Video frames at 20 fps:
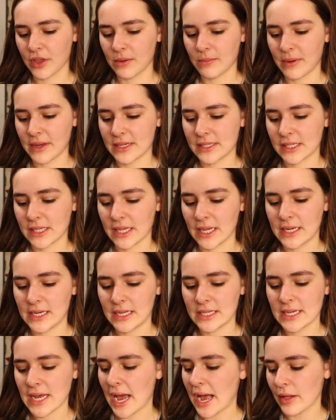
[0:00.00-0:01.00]
and basically I
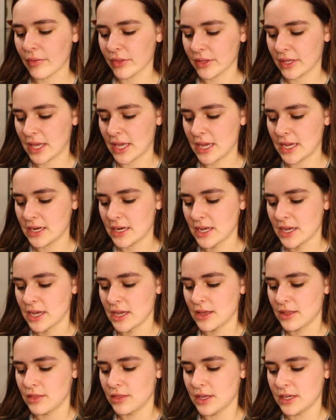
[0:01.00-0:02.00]
need to allocate
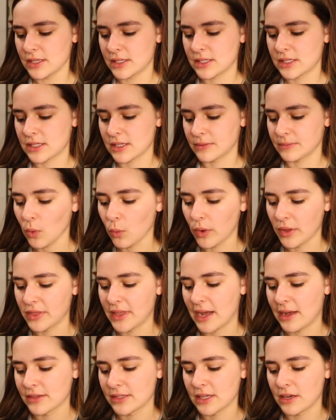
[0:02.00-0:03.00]
this
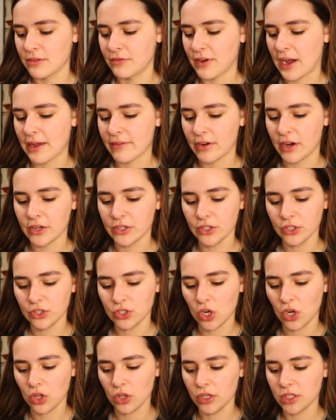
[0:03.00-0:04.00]

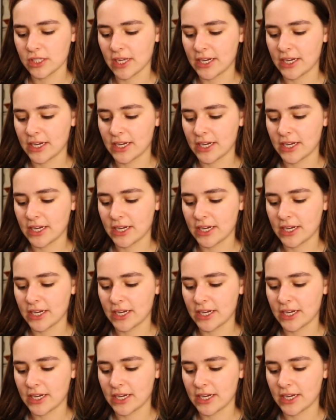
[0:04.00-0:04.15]
$1,500.